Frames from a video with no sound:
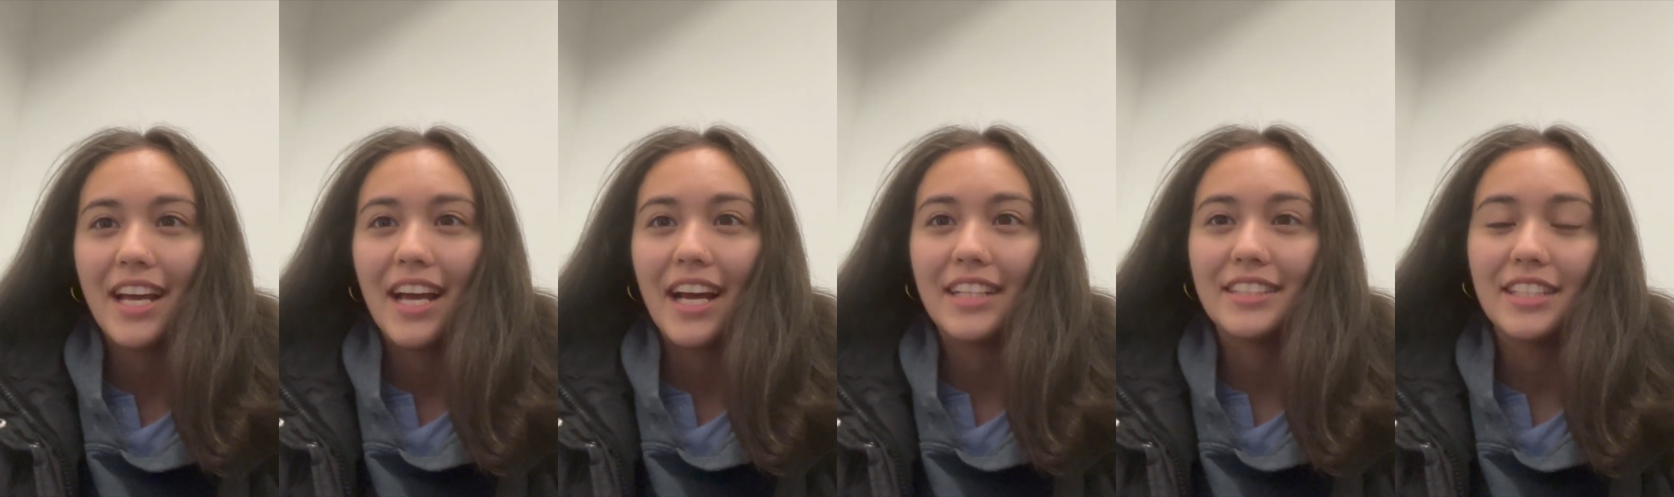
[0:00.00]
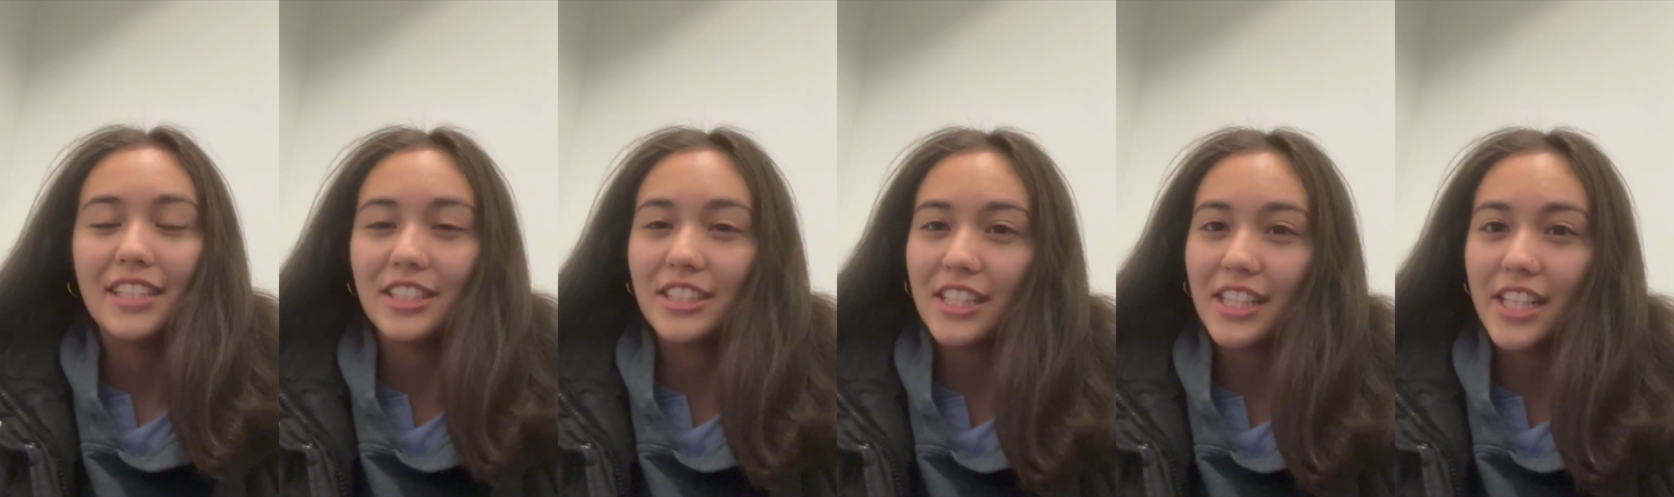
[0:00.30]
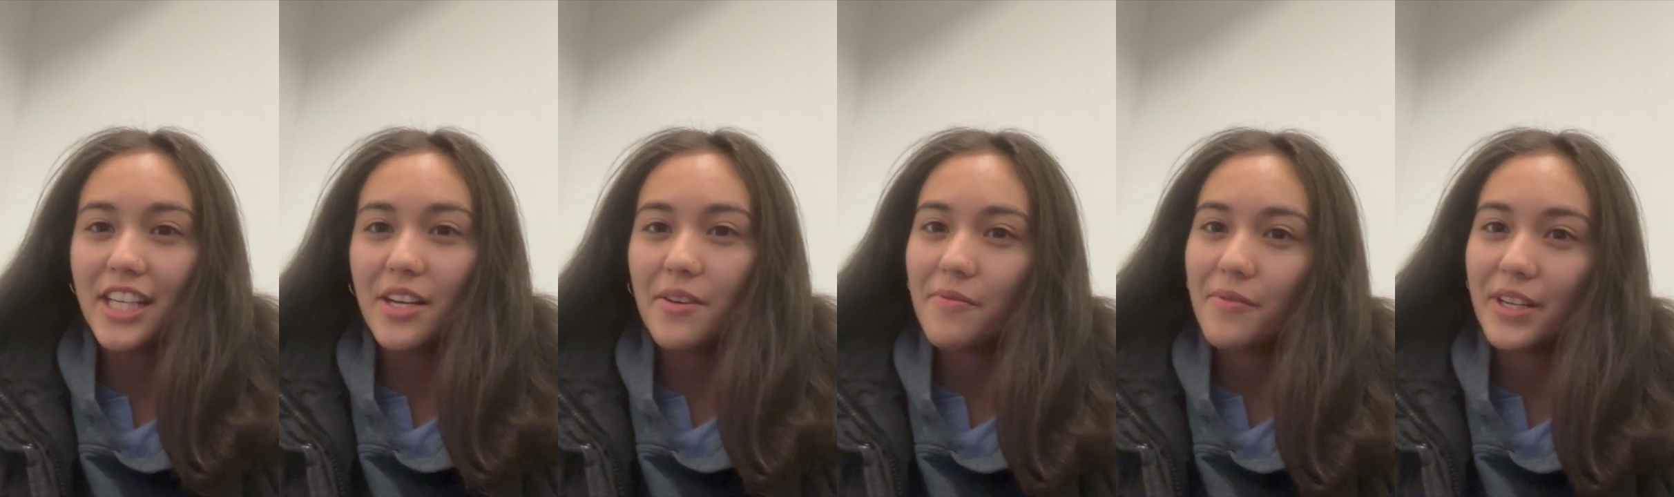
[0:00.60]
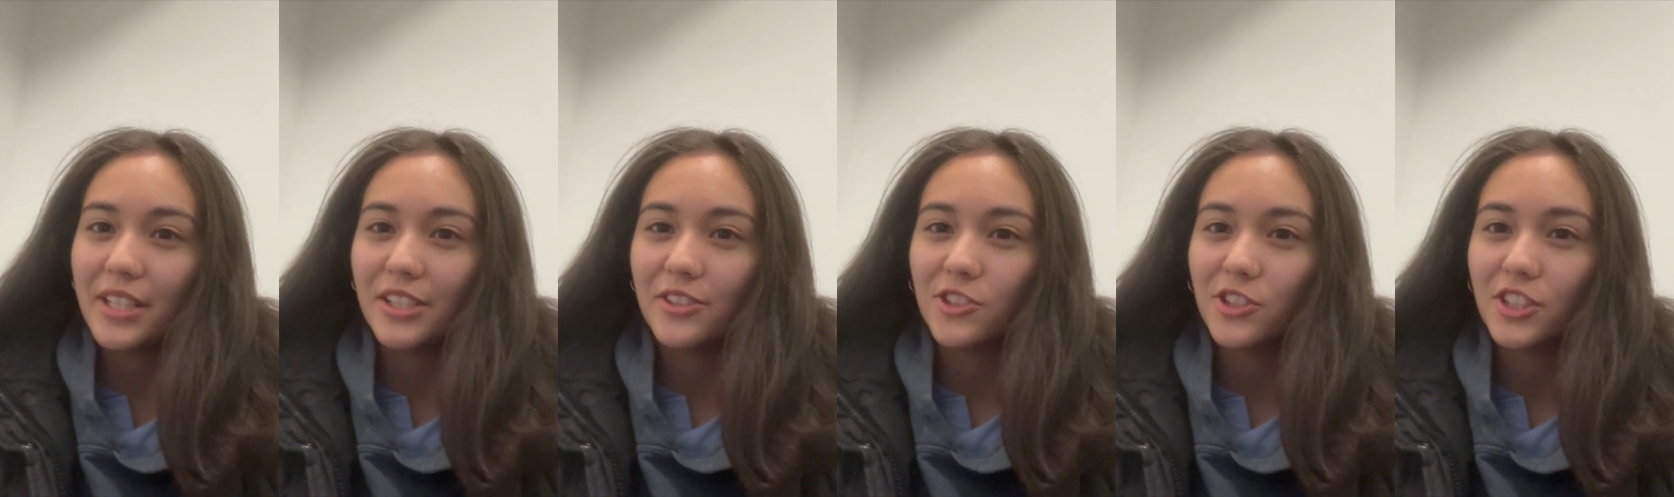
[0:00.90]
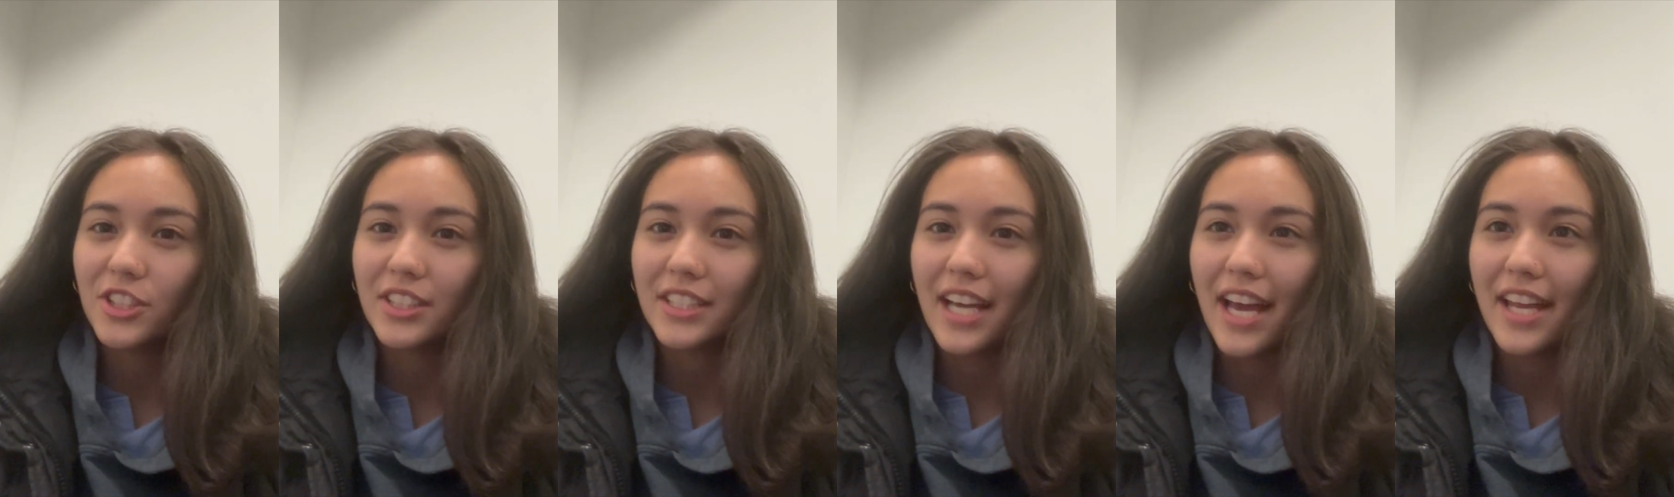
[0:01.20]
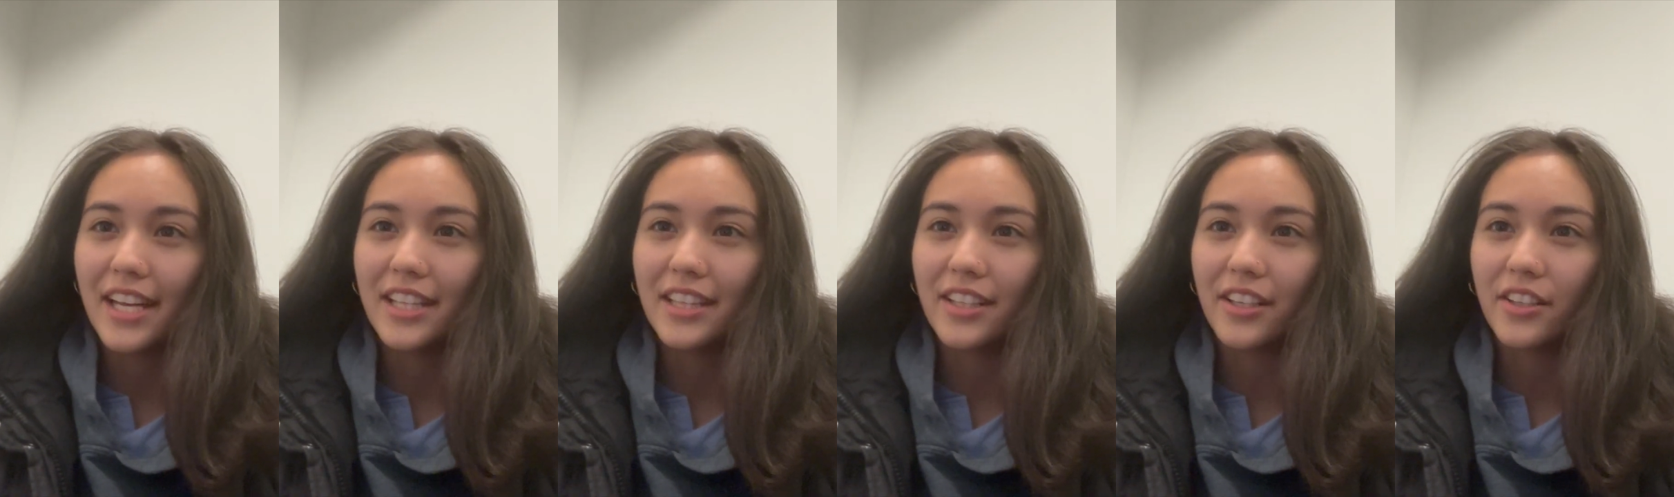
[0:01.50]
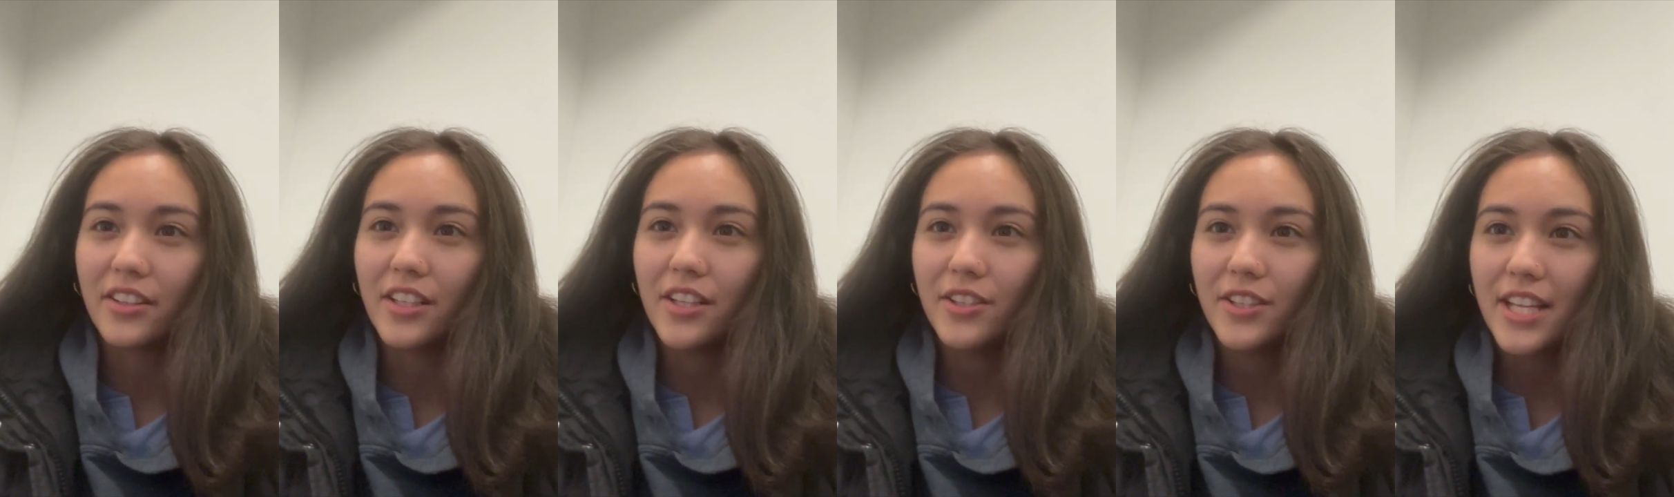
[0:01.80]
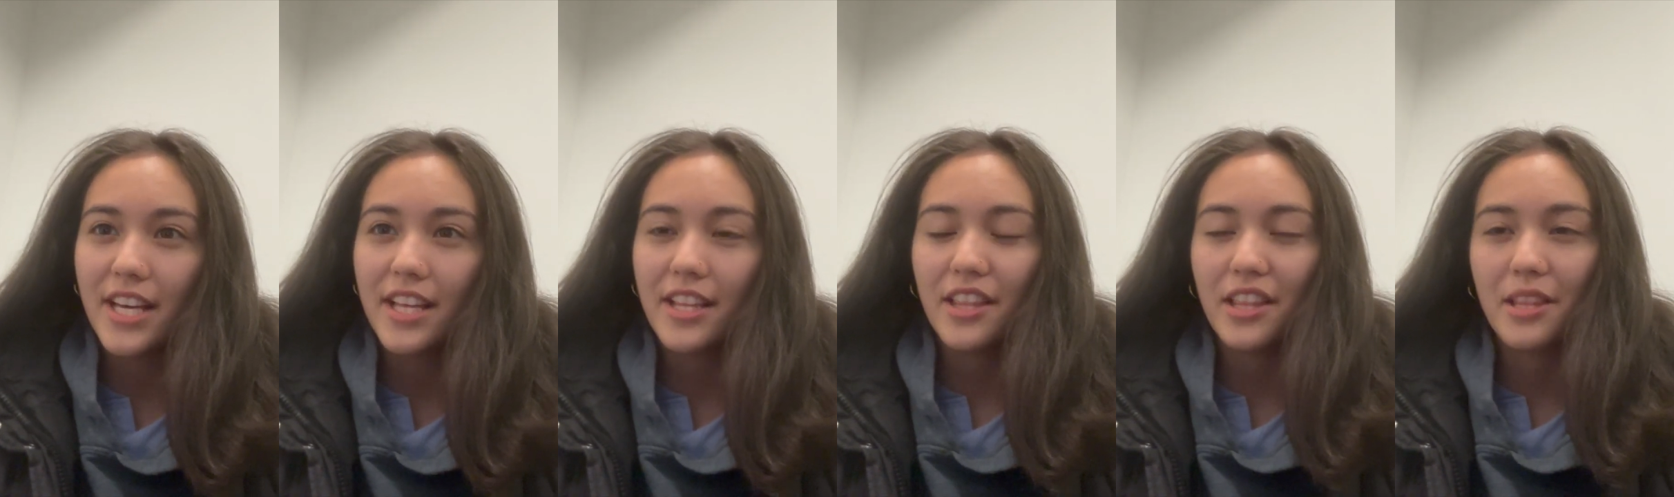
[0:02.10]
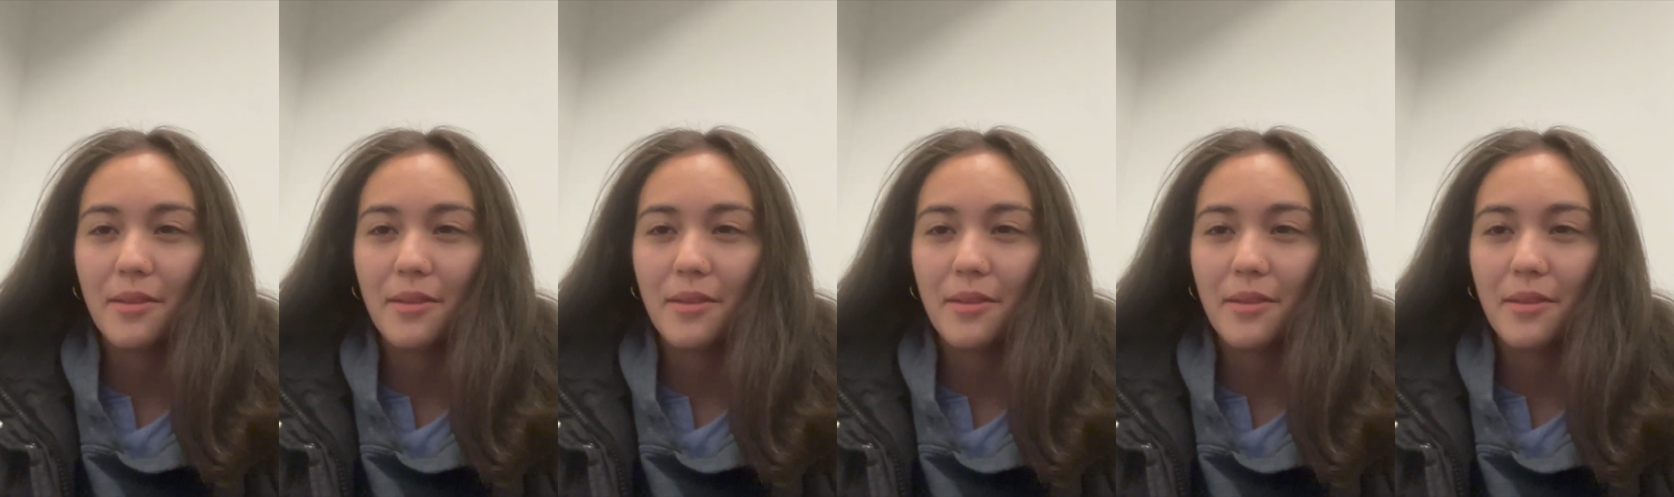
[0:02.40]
Additionally, when users scan in their clothing,